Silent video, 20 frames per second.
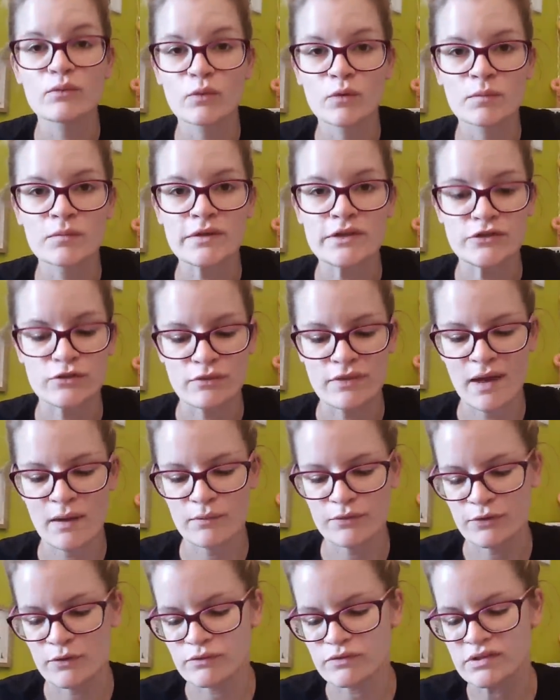I don't normally do
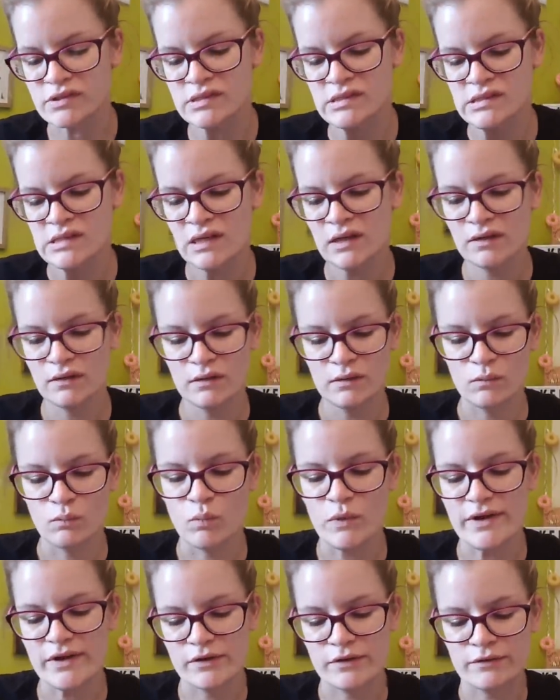that with those
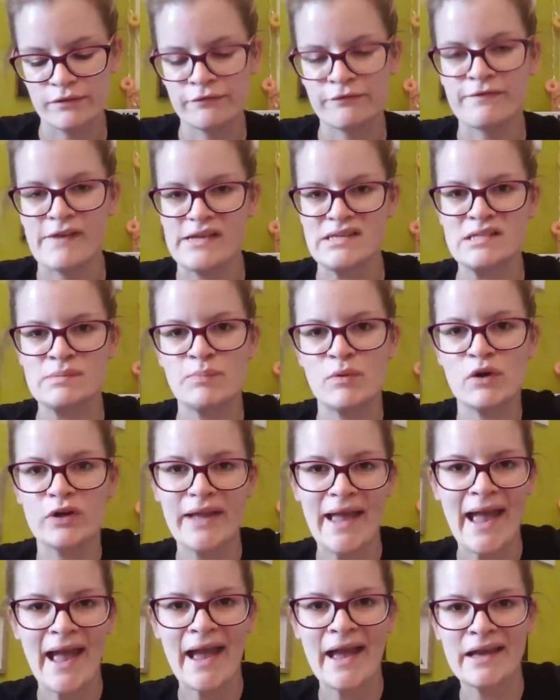weird
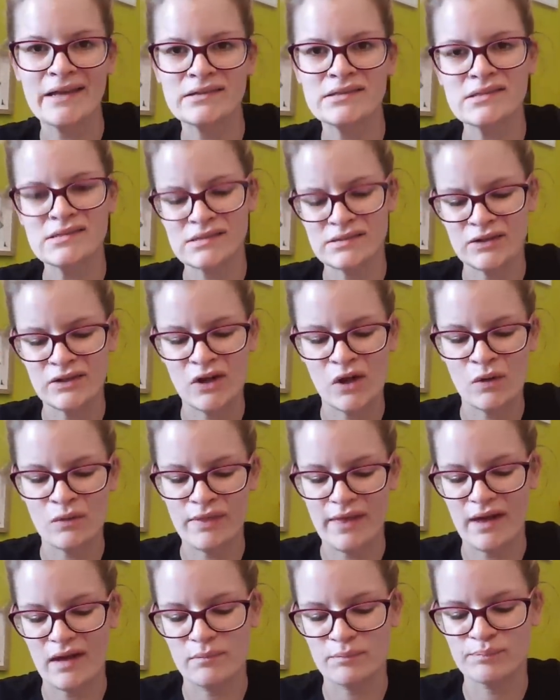Facebook ads, you
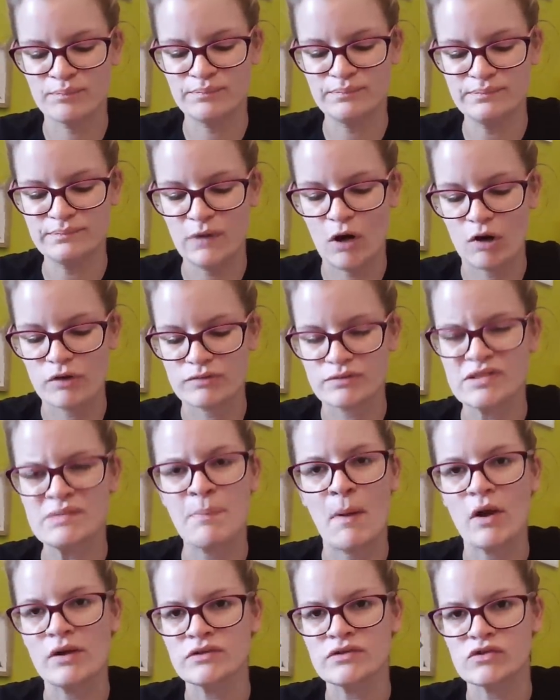know, that are
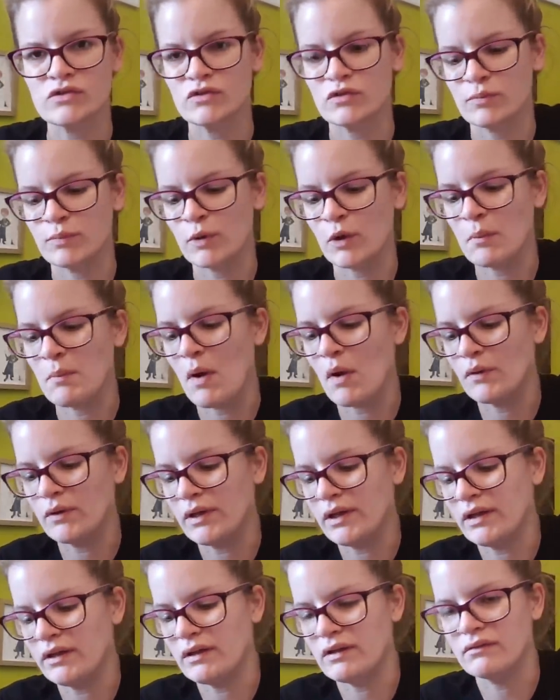sponsored or
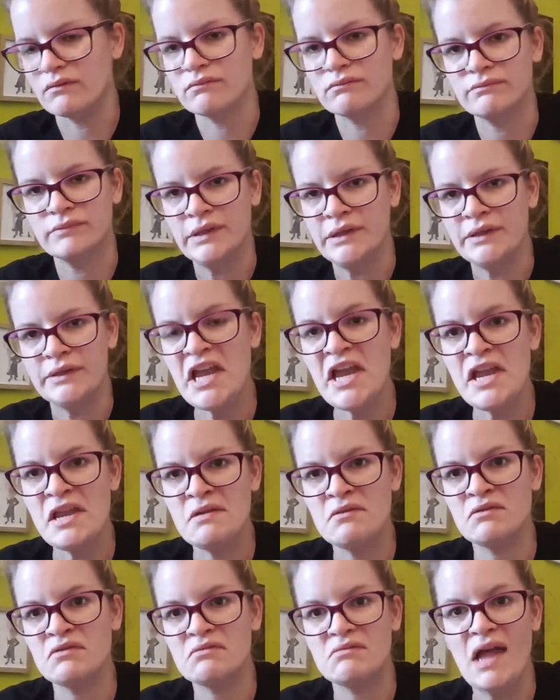promoted and
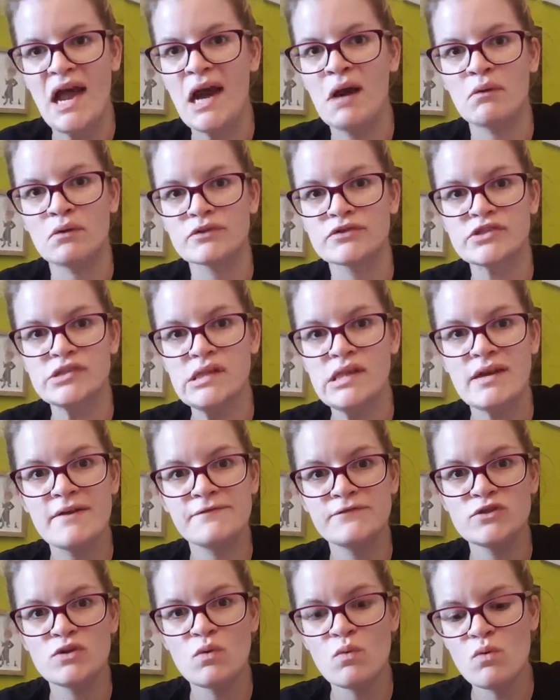10 hours
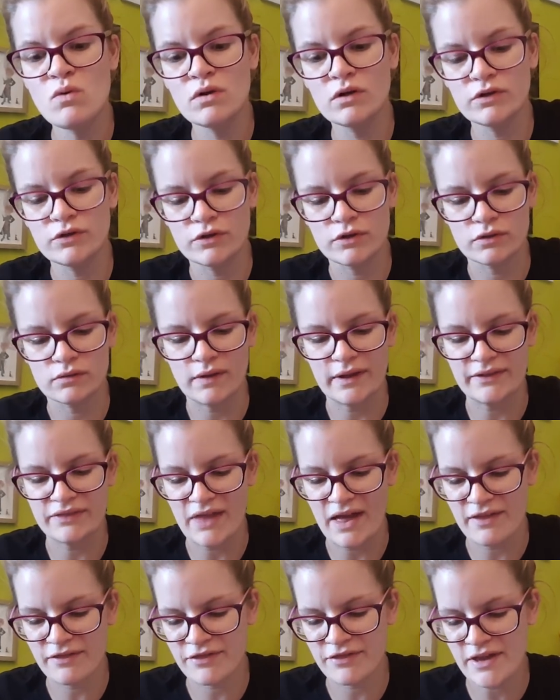left to order,
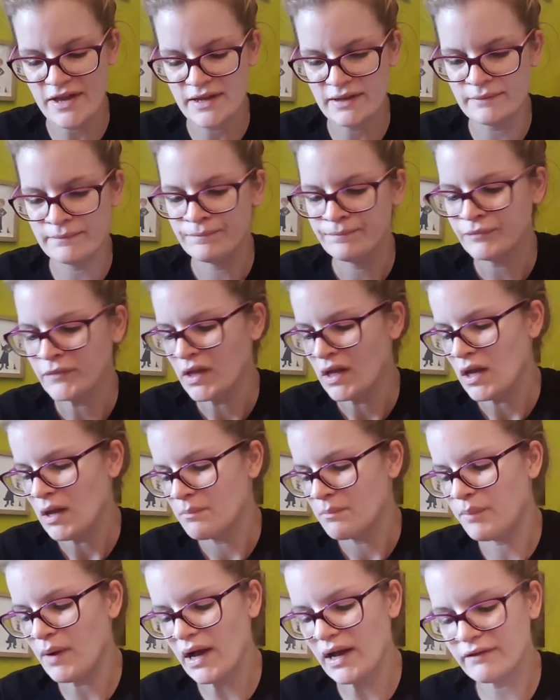like that thing.
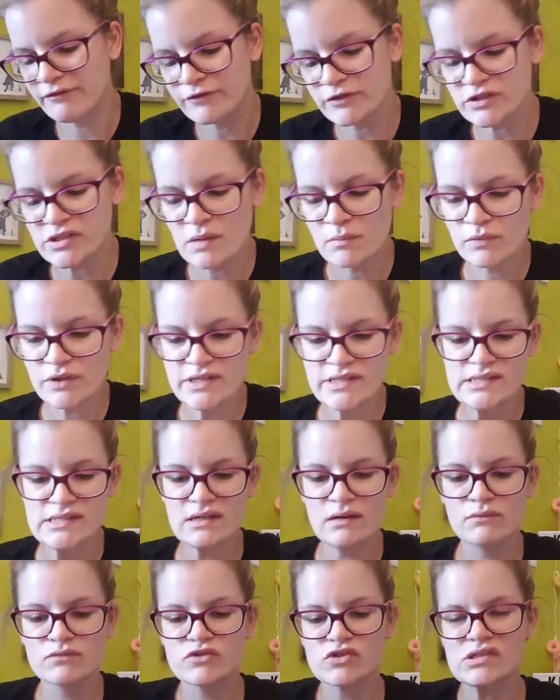But for some
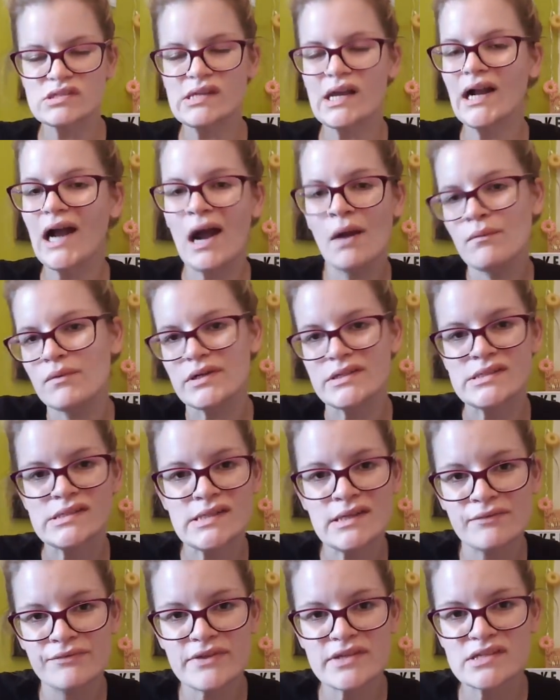reason, I was just like, I want to
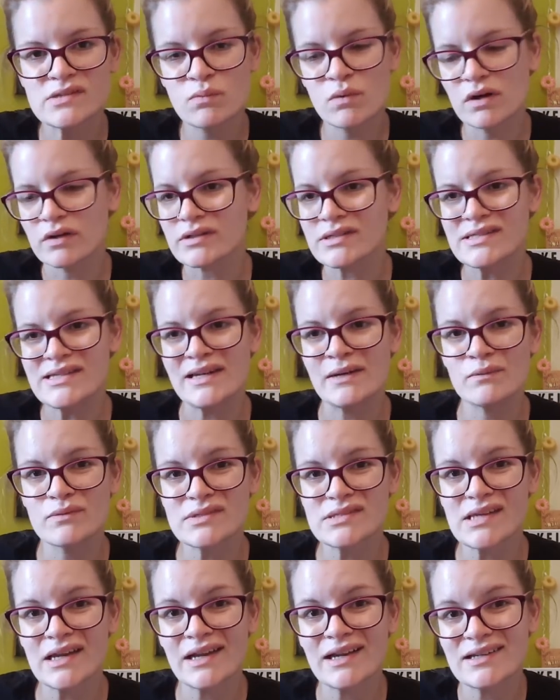see if this works. And it
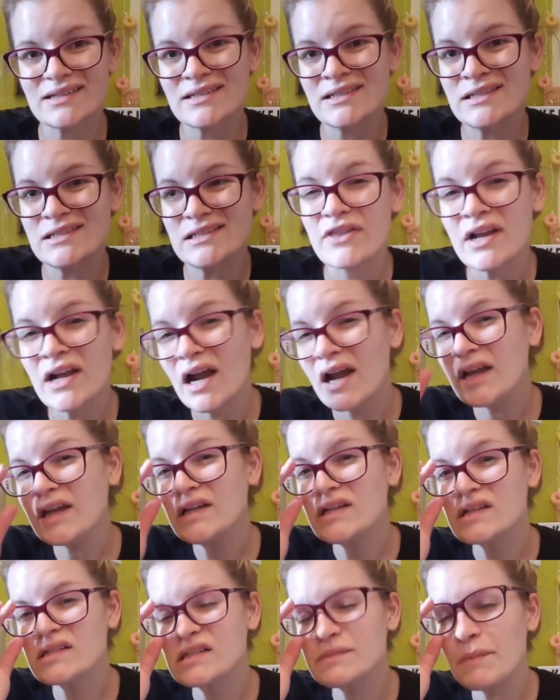was like, I think
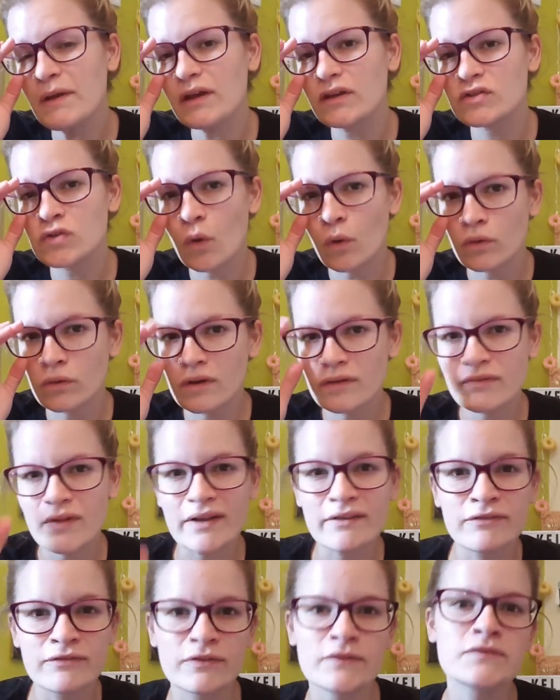I spent a total of
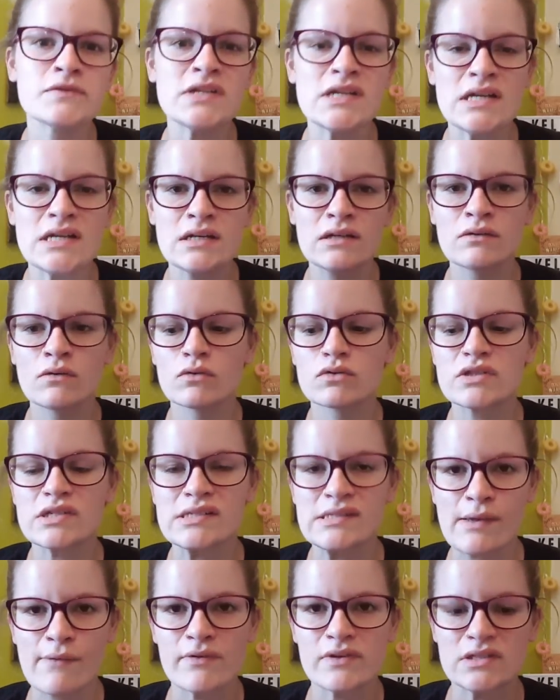like 15
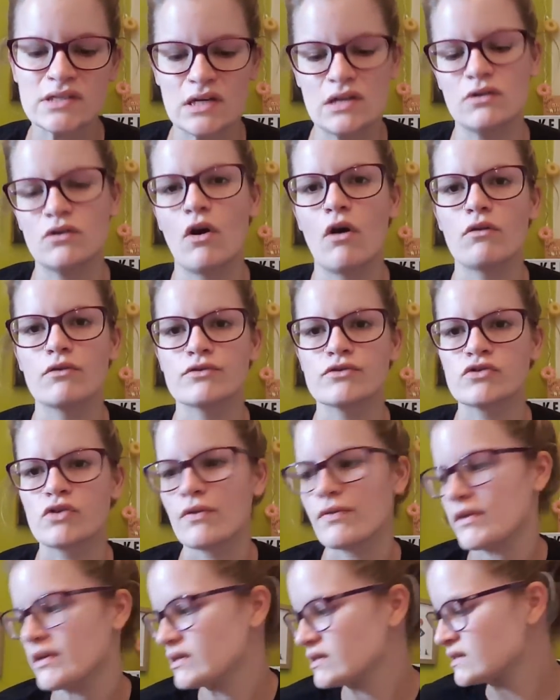to $17
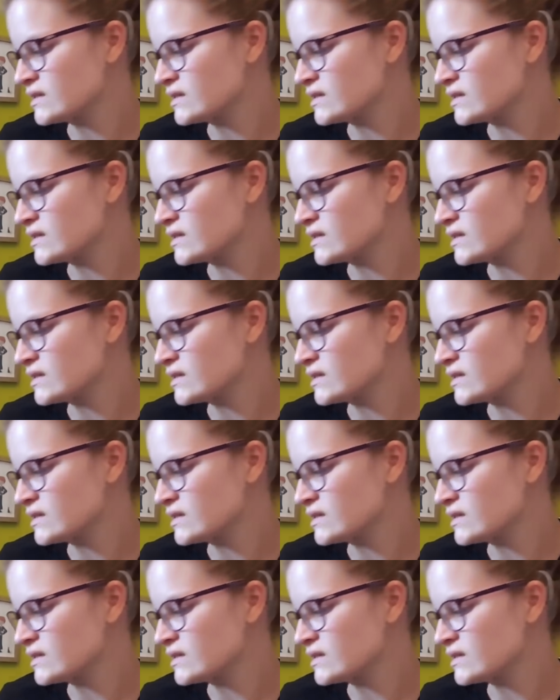on